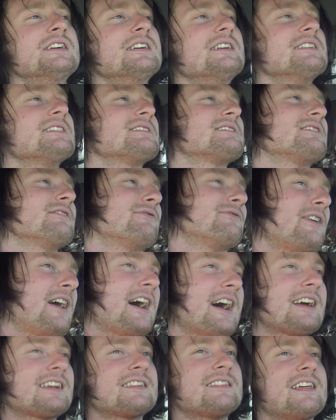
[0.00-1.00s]
is the
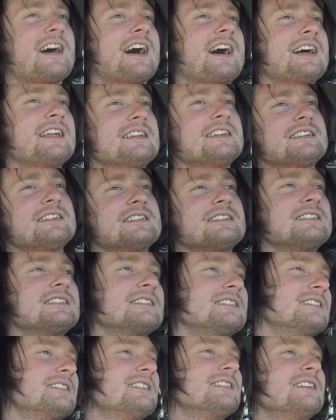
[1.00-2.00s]
fact that
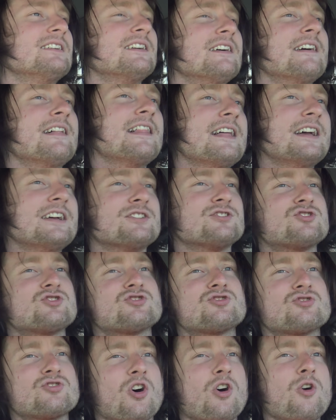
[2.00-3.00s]
it's
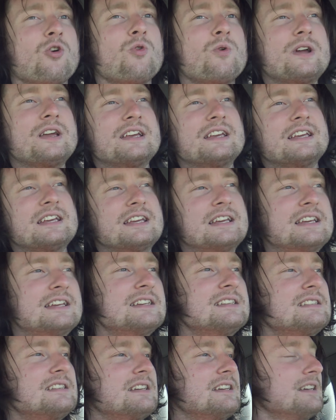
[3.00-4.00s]
so
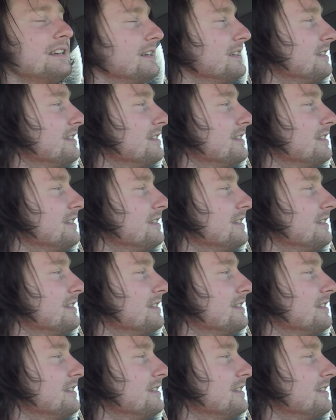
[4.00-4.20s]
easy